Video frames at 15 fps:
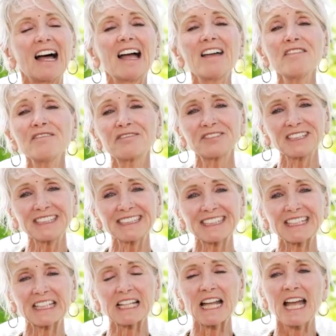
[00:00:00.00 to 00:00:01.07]

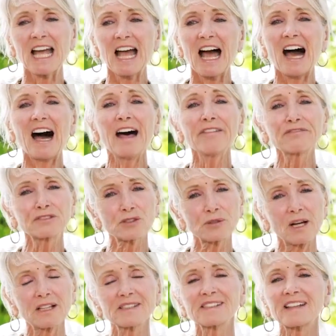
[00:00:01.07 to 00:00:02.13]
Everything. Have
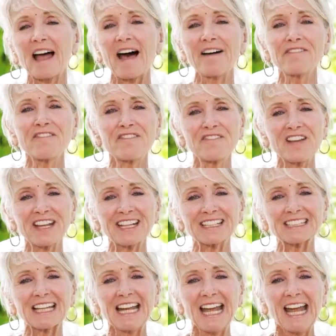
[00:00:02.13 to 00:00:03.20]
trust, have
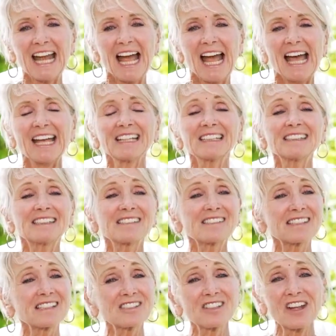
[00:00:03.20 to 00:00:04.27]
faith. And
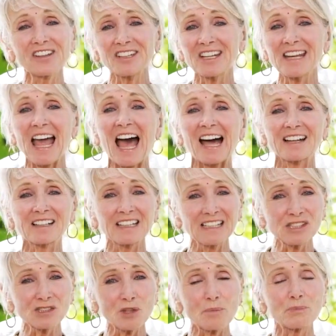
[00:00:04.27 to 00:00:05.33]
this is not an act,
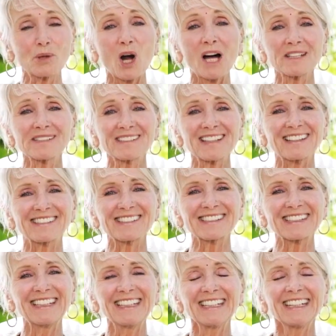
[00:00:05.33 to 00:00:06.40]
it's a process.
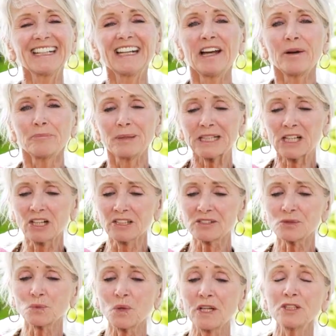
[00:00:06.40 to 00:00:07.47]

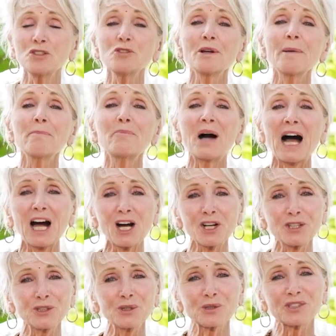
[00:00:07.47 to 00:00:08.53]
Because when you
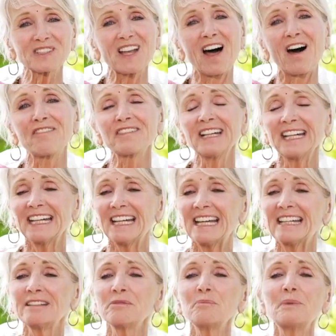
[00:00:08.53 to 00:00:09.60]
empower yourself
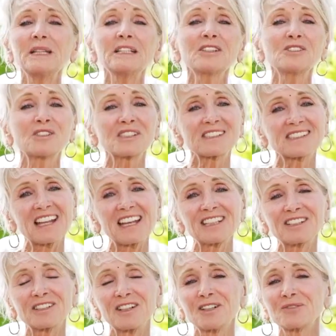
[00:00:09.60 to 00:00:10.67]
in being in a
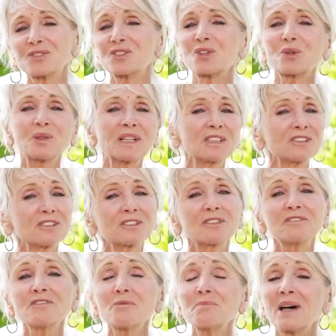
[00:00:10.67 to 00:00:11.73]
state of surrender,
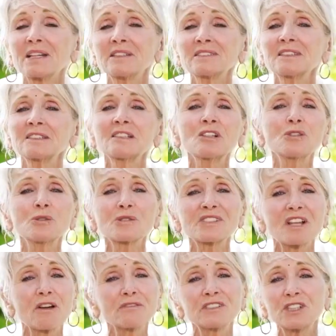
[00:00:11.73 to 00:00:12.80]
of abandoning
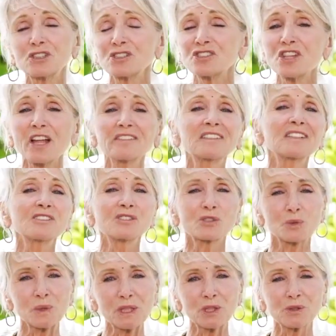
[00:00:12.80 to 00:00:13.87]
yourself, there's nothing
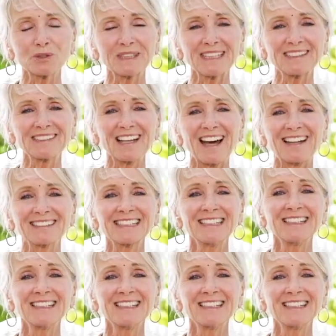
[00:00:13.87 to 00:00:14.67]
sweeter than that.